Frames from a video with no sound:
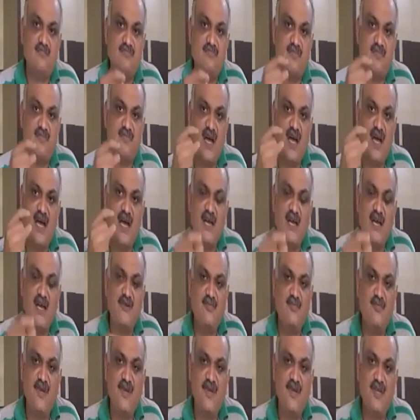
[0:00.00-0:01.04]
So
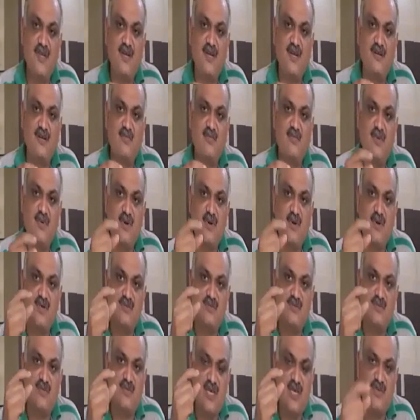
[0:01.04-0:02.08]
acute period
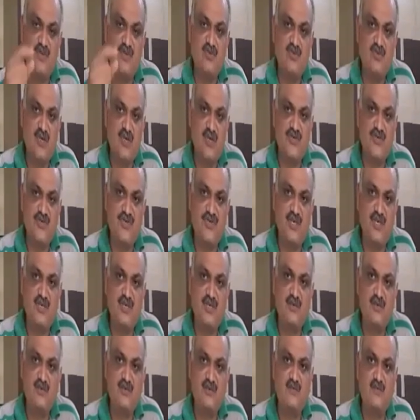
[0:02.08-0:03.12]
for
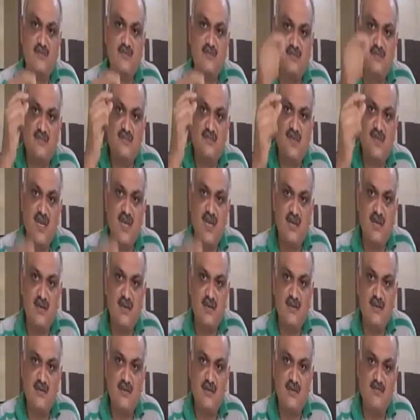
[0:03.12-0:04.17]
situation,
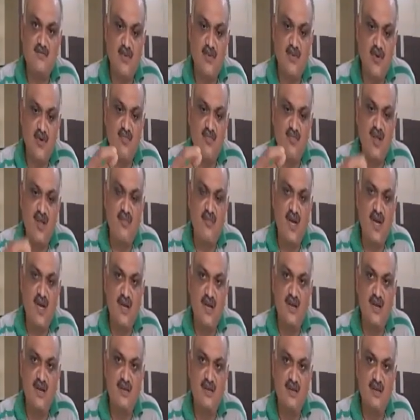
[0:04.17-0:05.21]
if
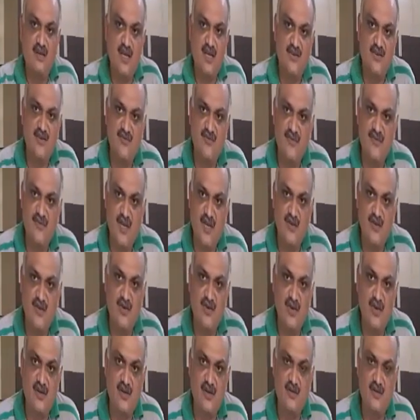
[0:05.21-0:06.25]
problem occurs, then you
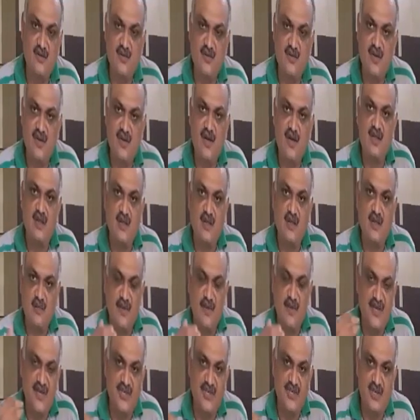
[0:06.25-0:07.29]
feel good.
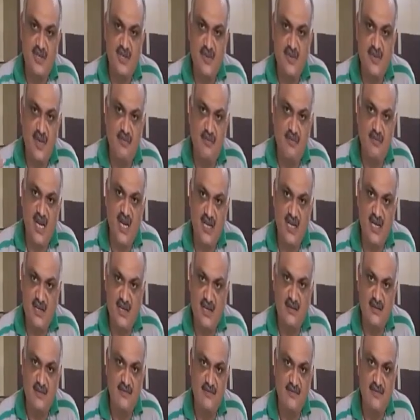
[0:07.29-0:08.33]
The patient feels
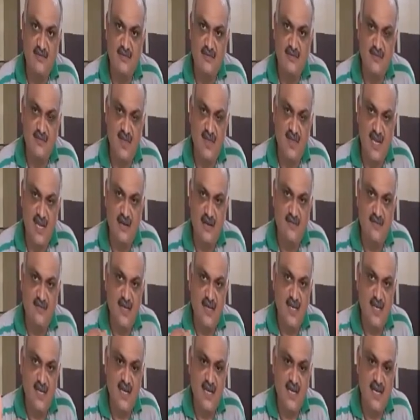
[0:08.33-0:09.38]
better.
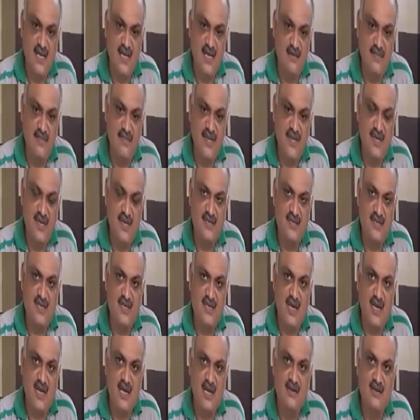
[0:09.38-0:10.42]
Then after again
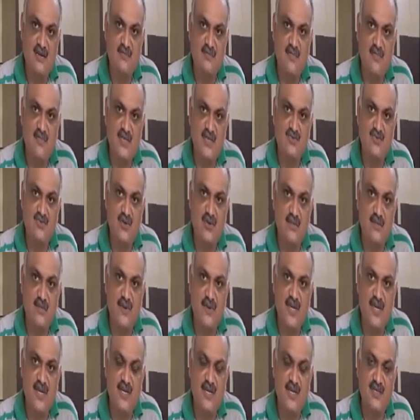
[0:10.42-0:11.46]

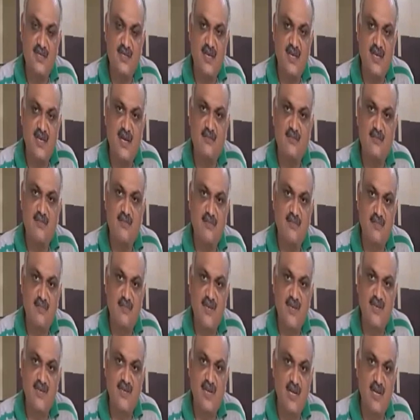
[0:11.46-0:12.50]
menstrual period start,
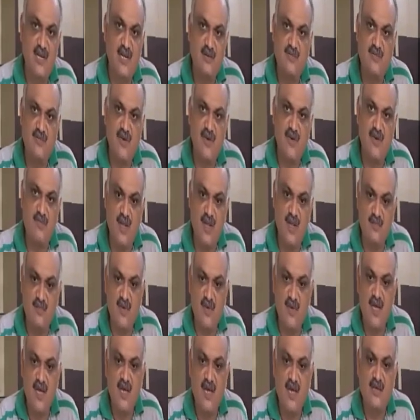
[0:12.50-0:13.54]
patient has
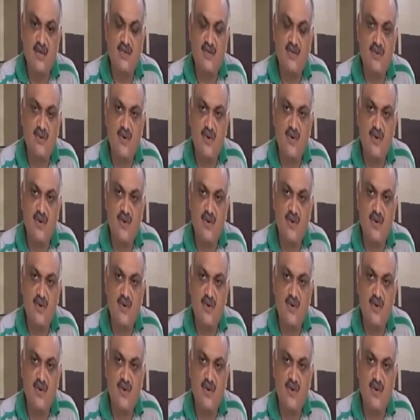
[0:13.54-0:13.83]
problem.